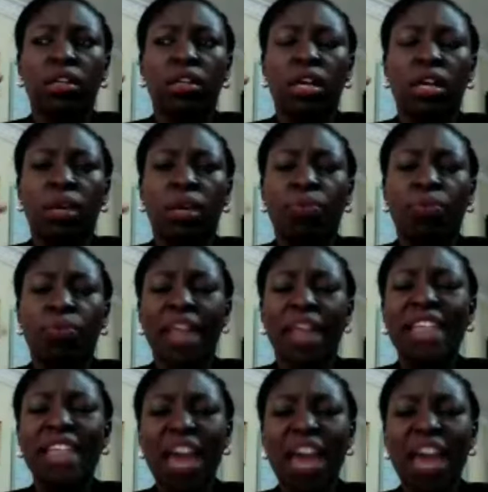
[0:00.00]
write
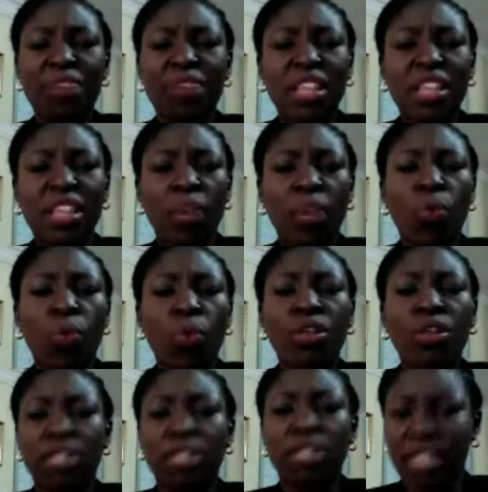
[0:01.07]
everything we want to
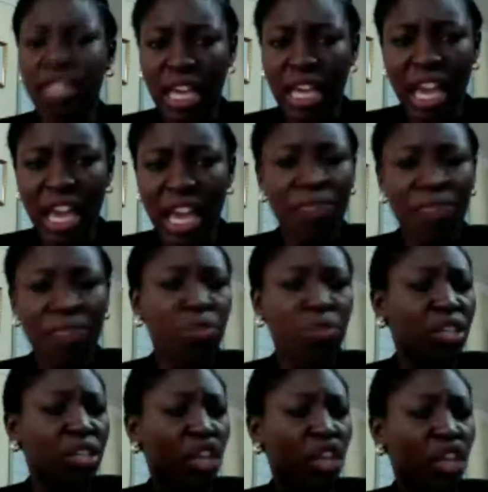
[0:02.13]
say, every research
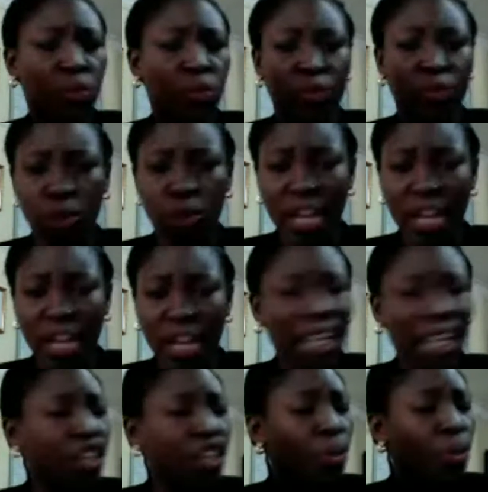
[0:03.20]
we've done, any new
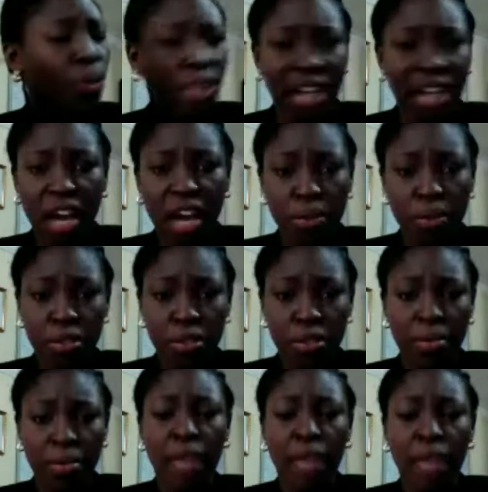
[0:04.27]
thing that comes to mind.
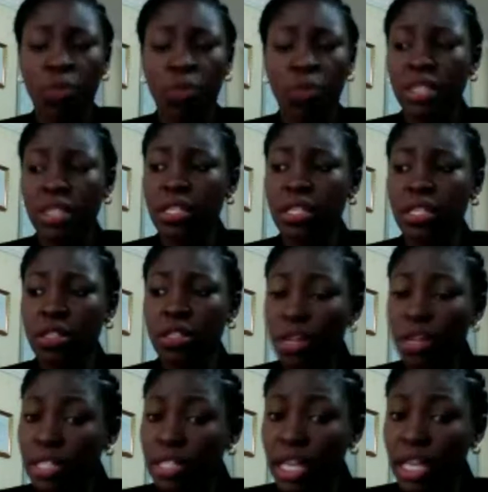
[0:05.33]
Once it's
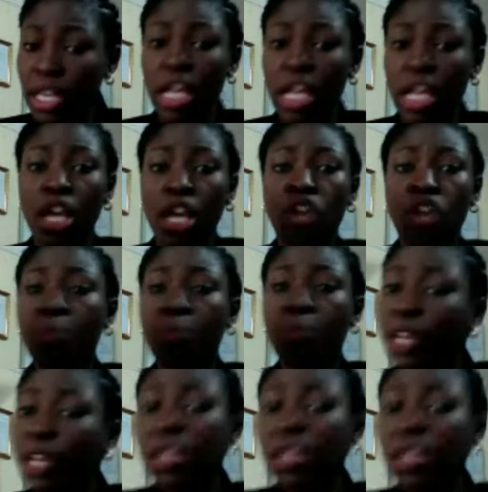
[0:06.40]
Thursday, you put it on
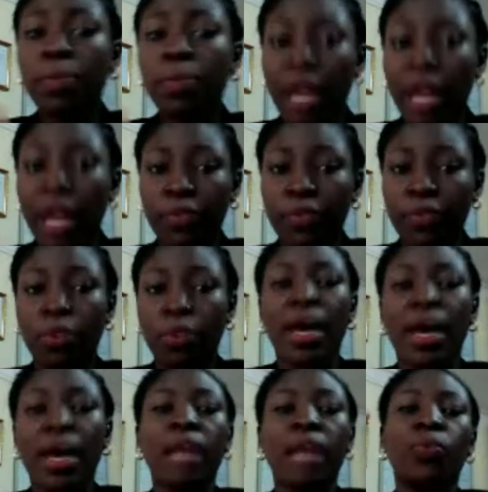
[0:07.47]
the platform and
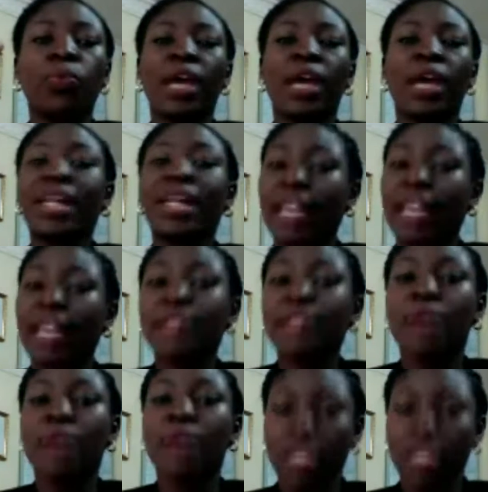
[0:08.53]
we are there to
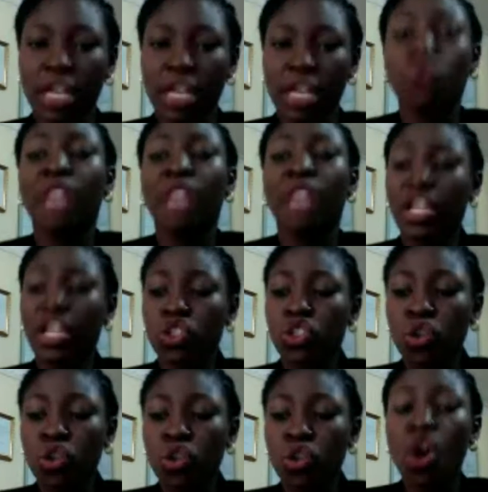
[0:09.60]
answer. You would
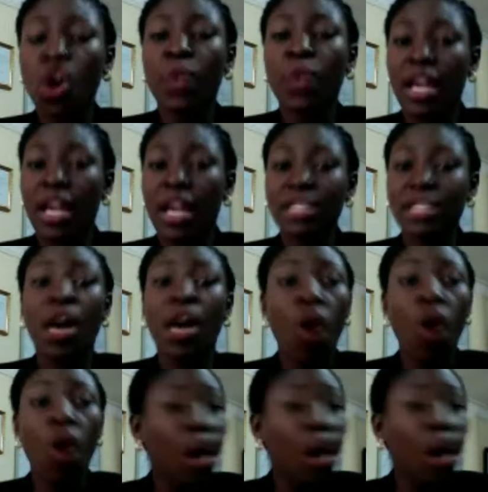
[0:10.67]
ensure we answer all
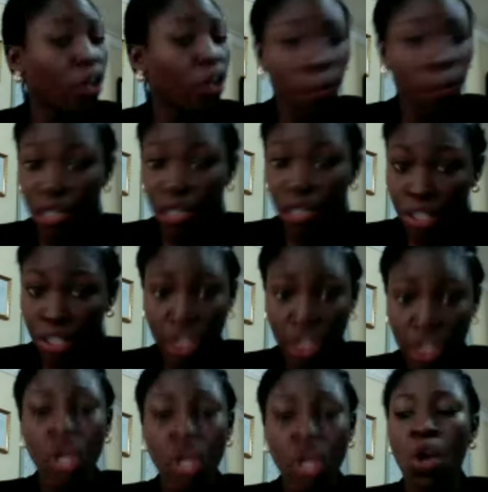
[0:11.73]
your questions.
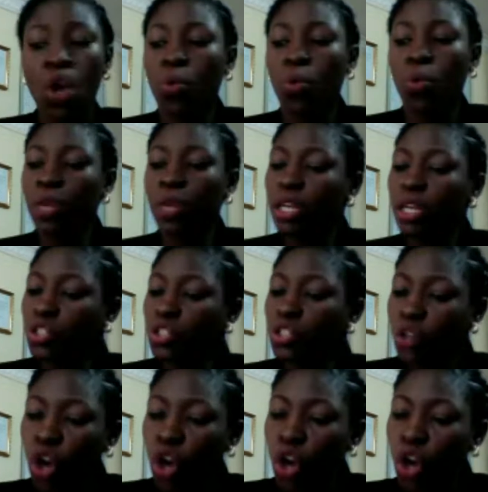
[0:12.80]
We will ensure
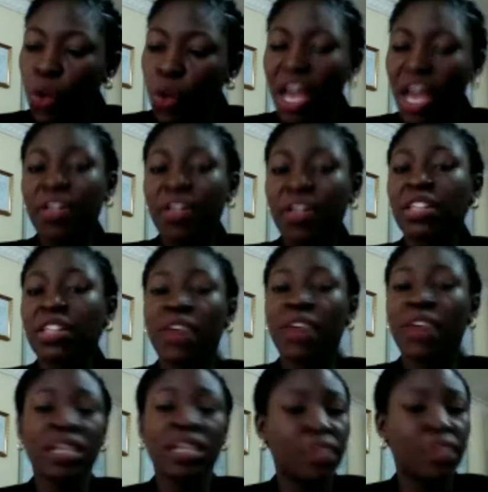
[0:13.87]
we have an interactive
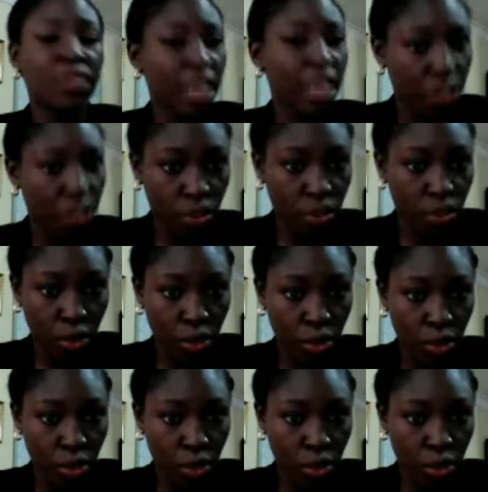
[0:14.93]
sections with you.